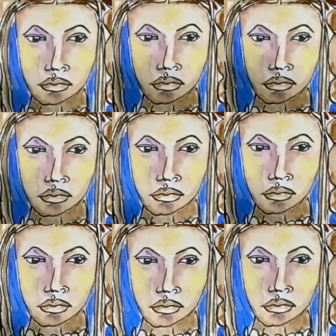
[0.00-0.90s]
end of my
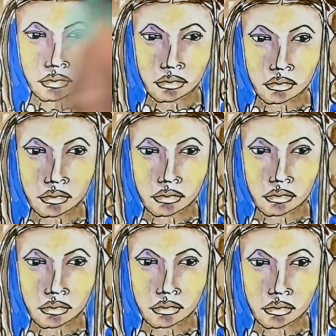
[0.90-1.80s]
brush to
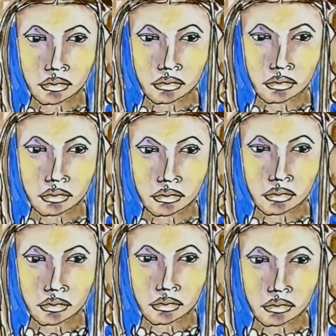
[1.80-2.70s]

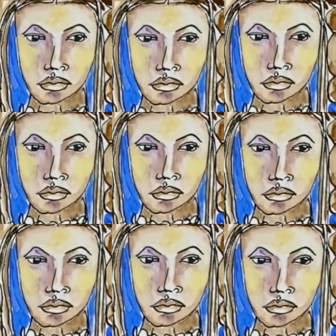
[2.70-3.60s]
make some
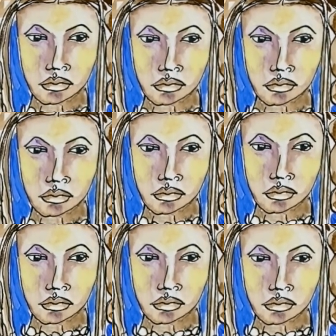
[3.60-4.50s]
marks with the
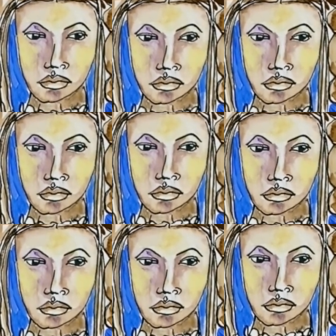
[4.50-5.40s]
paint, to make
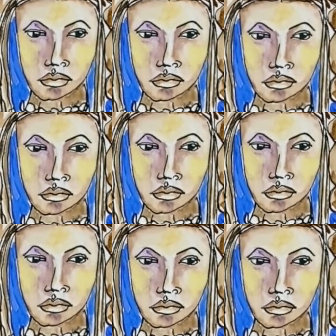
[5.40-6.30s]
some dots with the
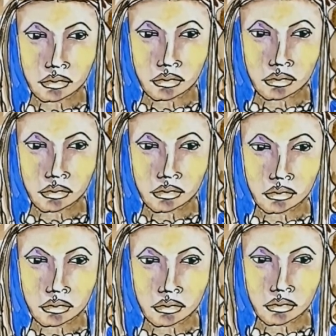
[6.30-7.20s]
yellow
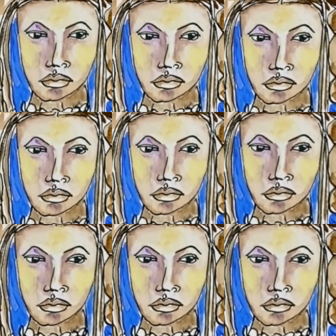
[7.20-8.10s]
paint.
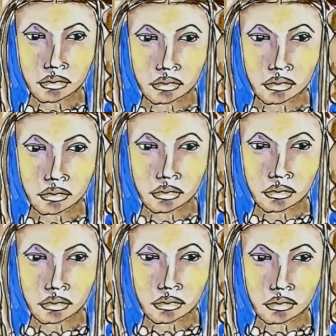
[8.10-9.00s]
I think that paint is
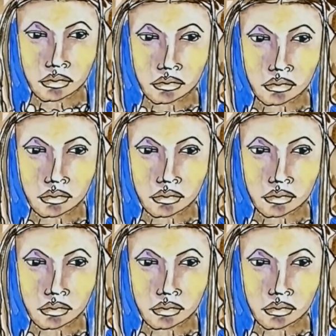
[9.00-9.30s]
called,